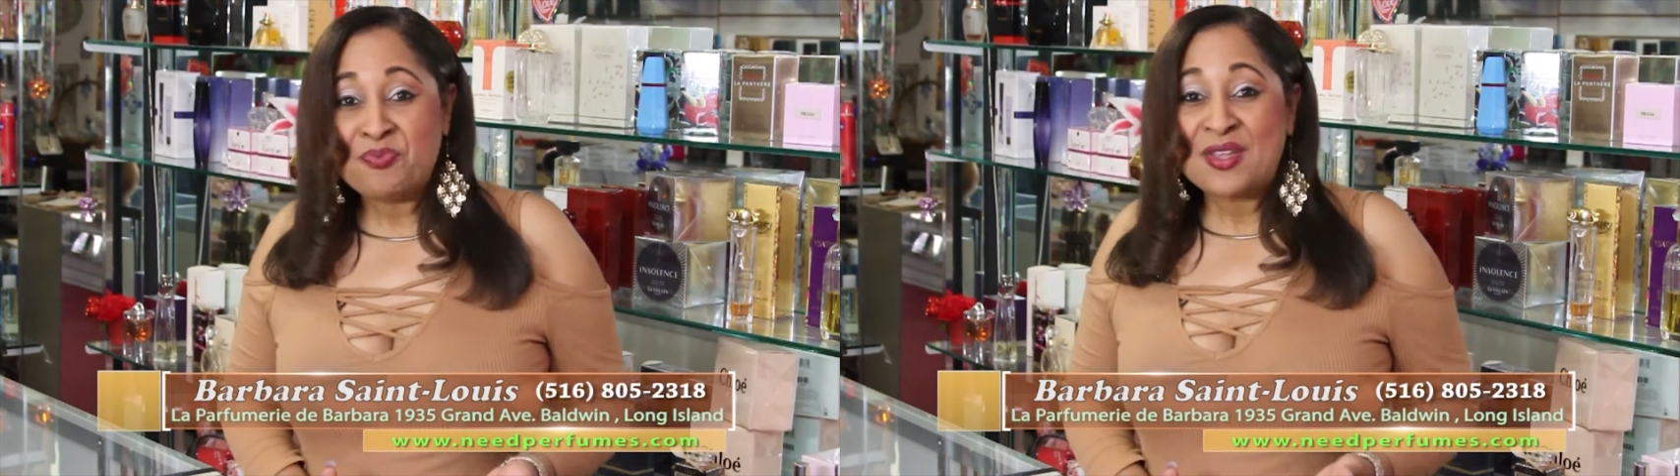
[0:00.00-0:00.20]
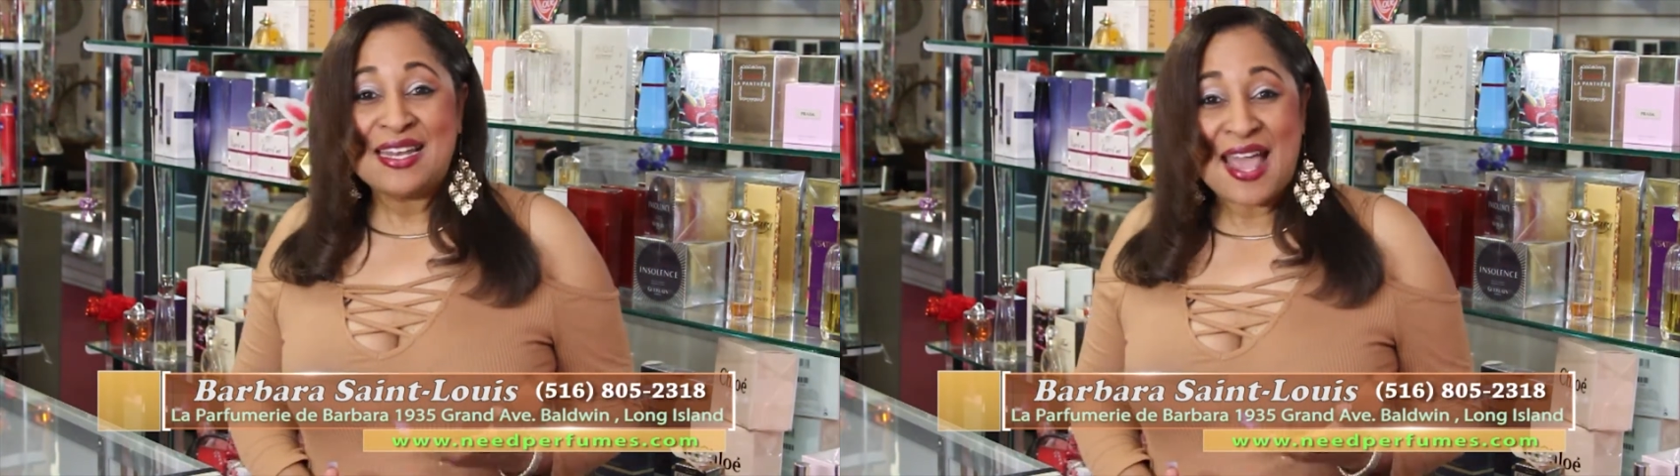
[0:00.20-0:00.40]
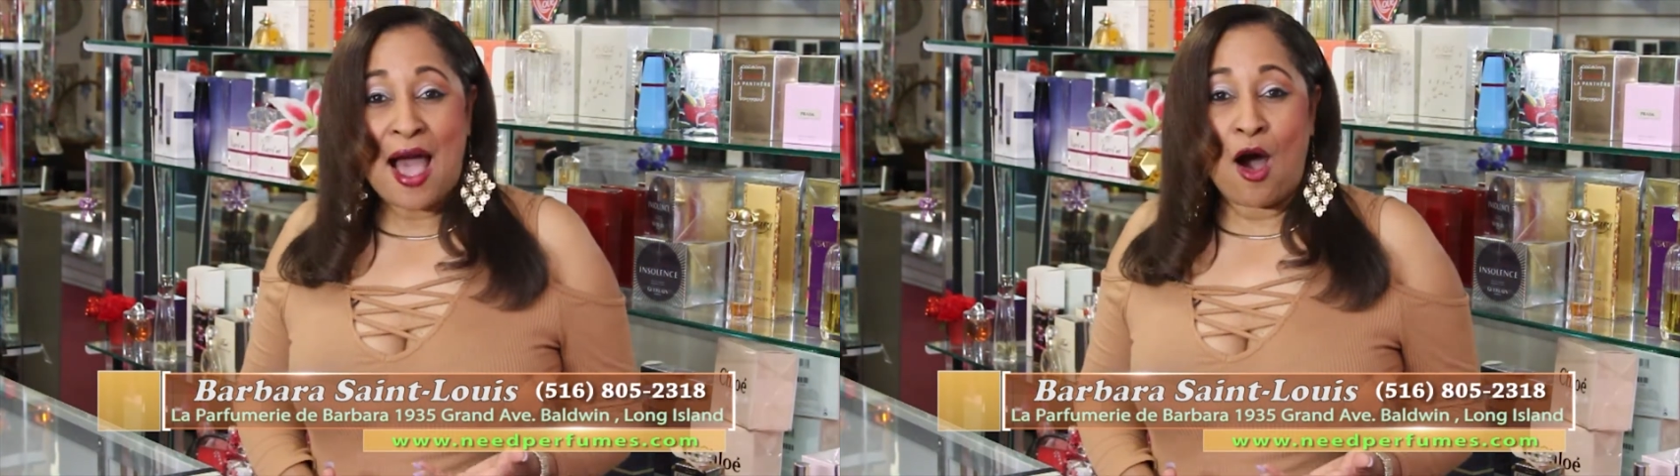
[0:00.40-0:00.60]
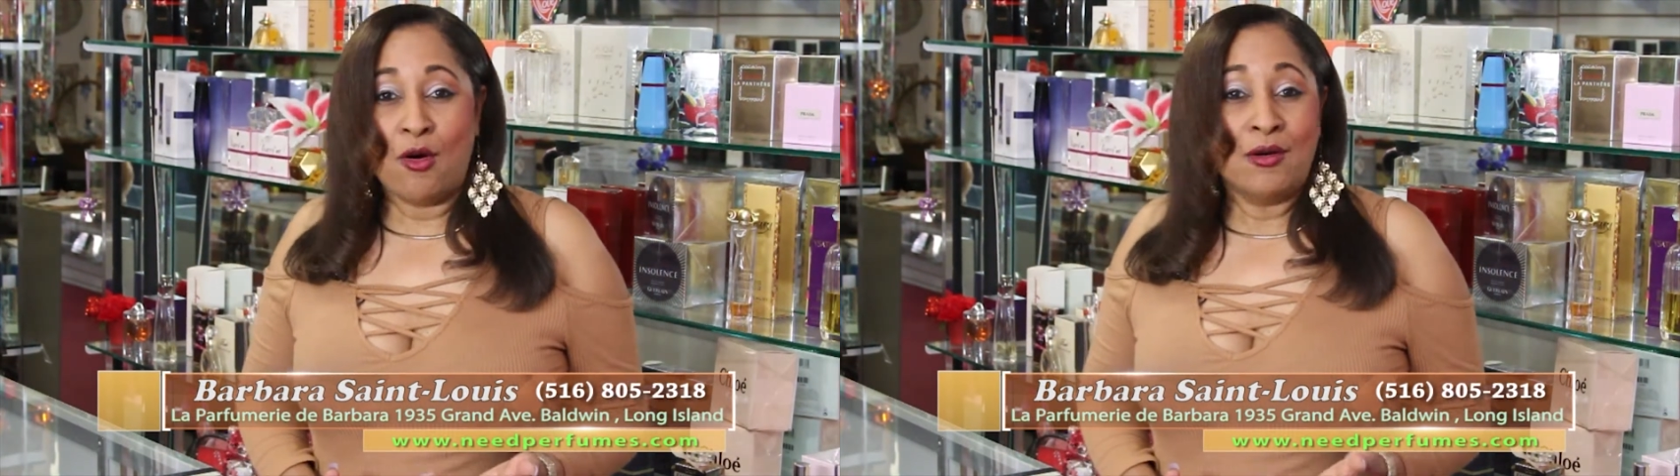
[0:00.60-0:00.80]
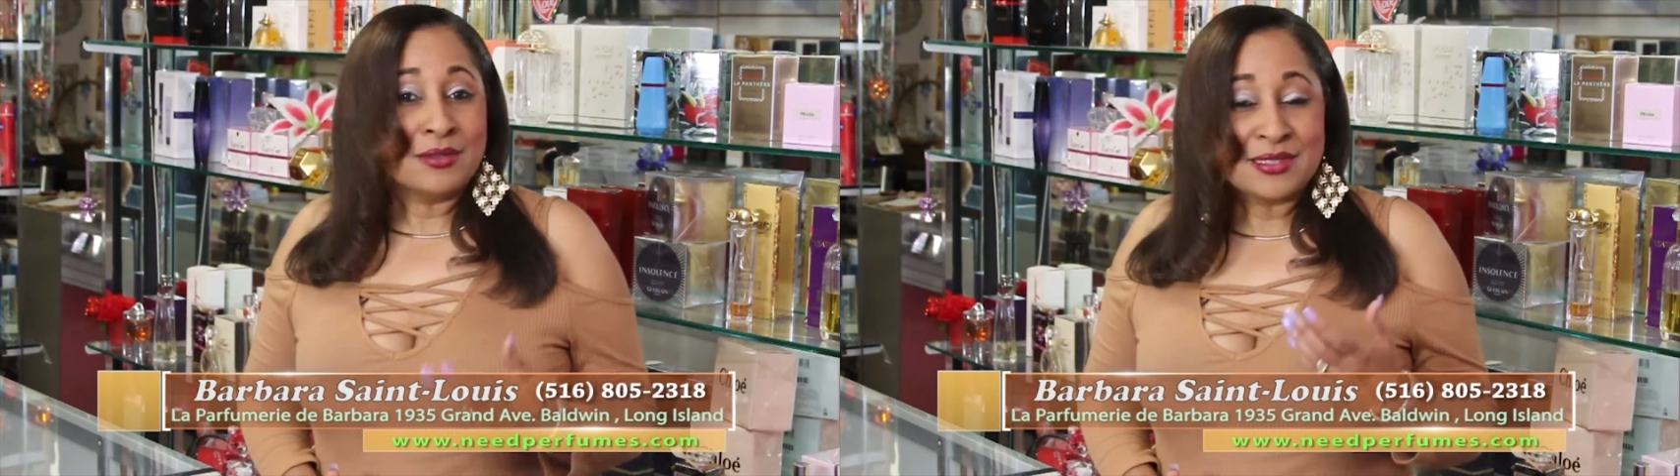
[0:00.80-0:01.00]
Now,
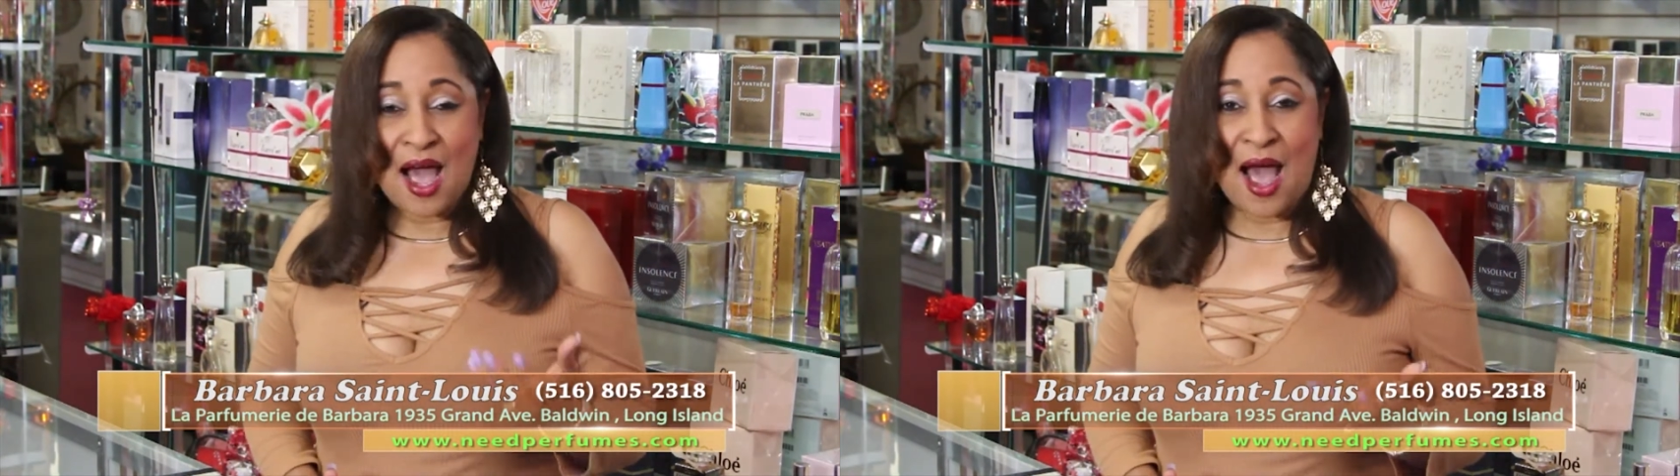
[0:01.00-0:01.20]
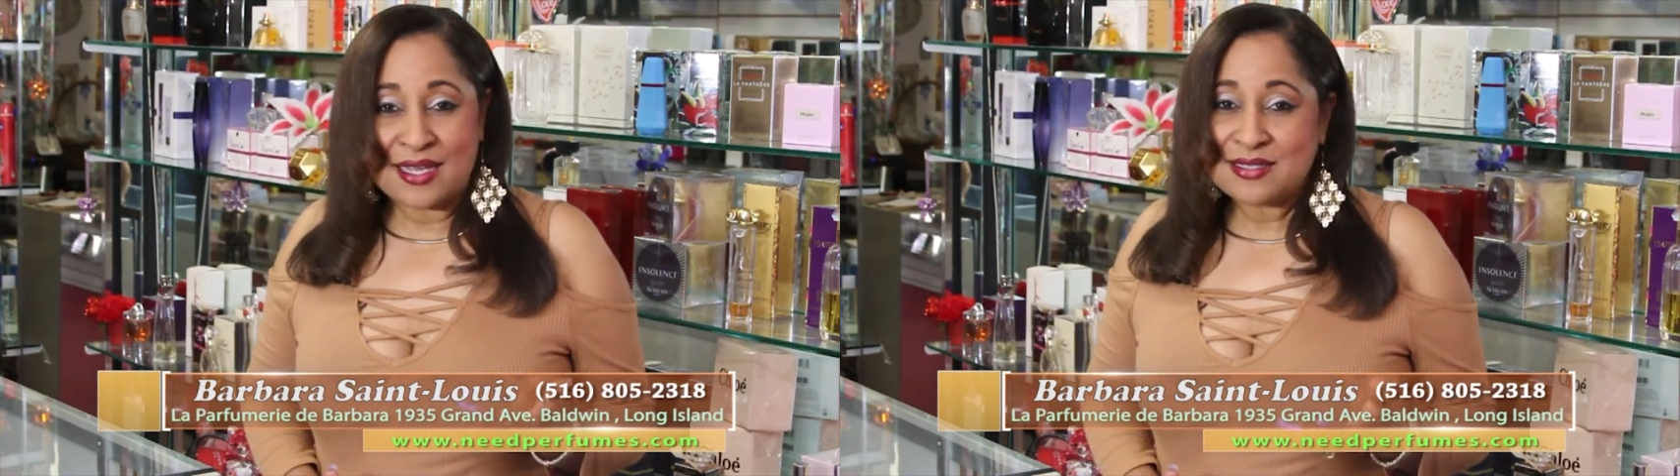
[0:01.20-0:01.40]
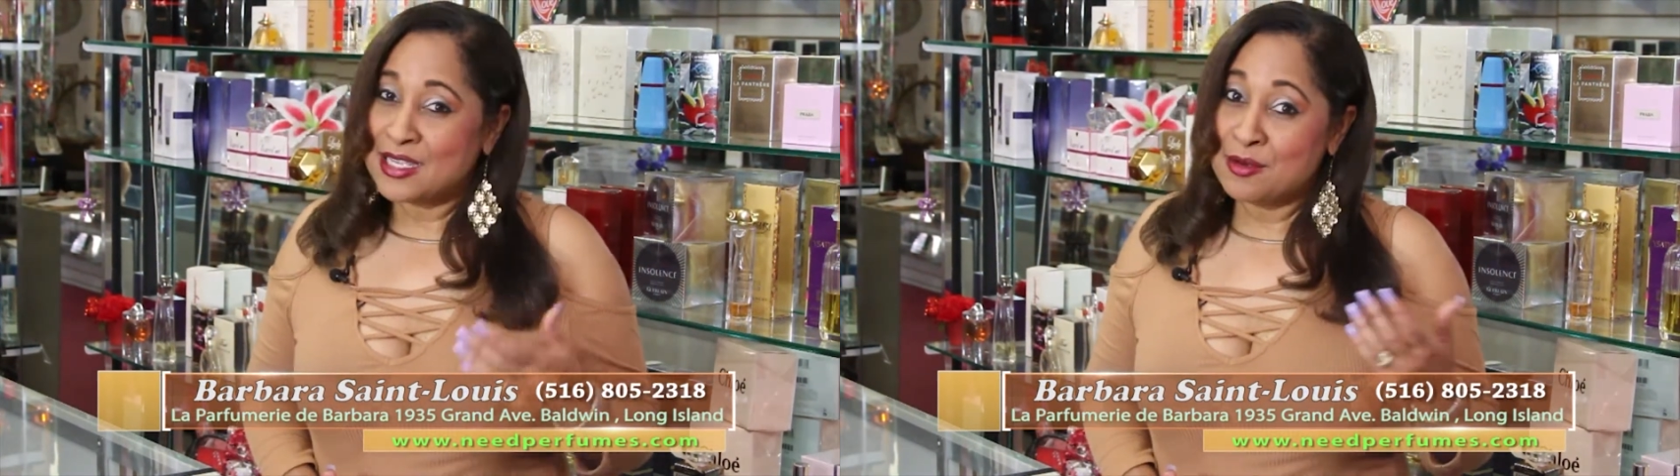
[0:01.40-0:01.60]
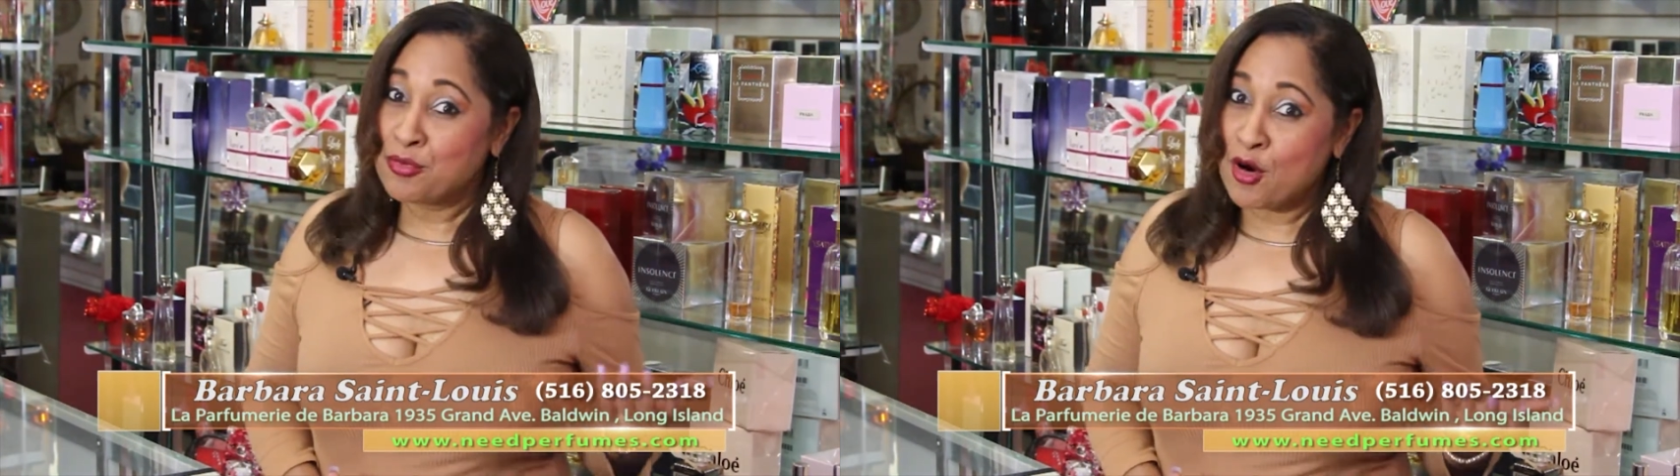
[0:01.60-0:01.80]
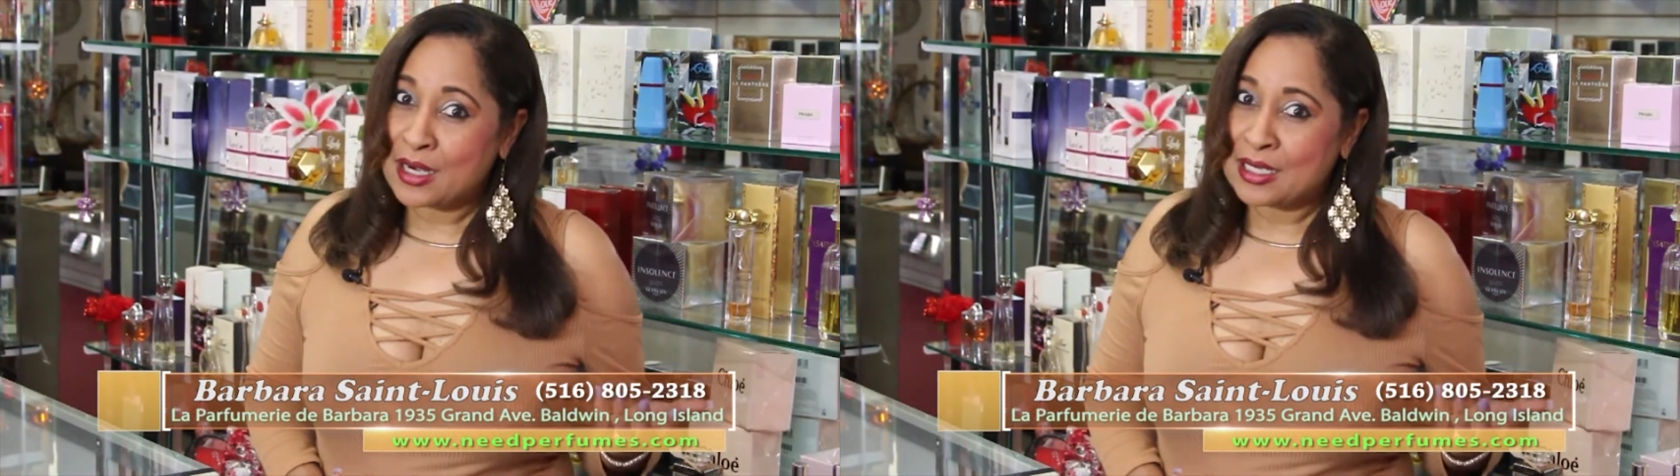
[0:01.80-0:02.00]
guys, in
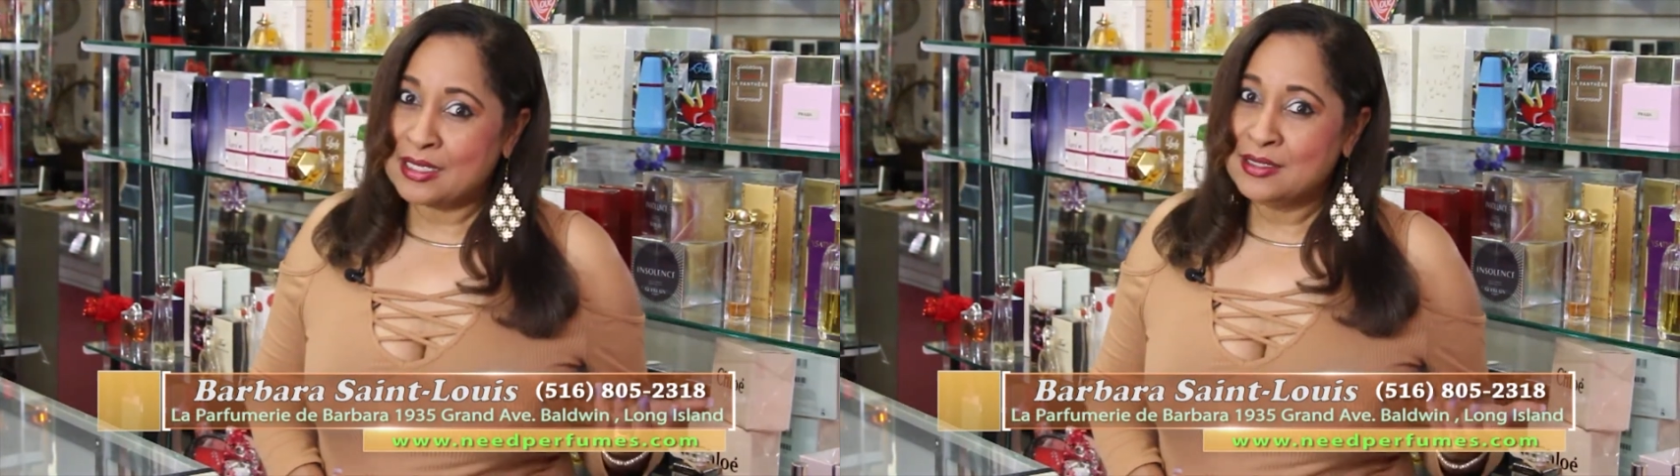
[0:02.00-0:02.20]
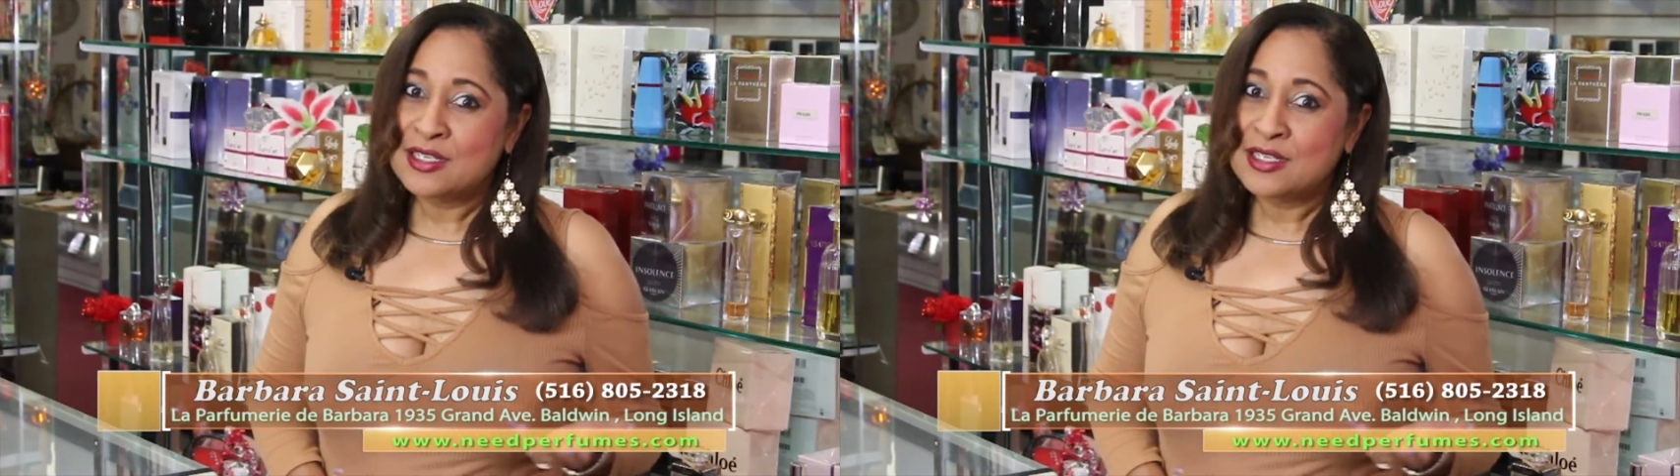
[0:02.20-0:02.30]
Brooklyn,